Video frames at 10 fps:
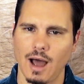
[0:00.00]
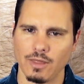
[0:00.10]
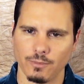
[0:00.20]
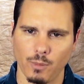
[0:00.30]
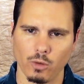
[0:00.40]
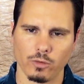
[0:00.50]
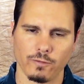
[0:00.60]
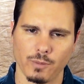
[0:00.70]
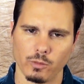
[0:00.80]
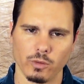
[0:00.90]
on the border
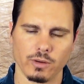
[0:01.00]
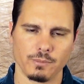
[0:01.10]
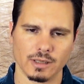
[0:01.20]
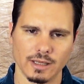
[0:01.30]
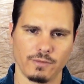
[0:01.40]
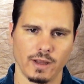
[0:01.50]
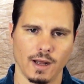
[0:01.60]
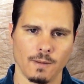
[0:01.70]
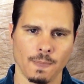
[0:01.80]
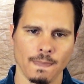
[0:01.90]
of Peru and Bolivia,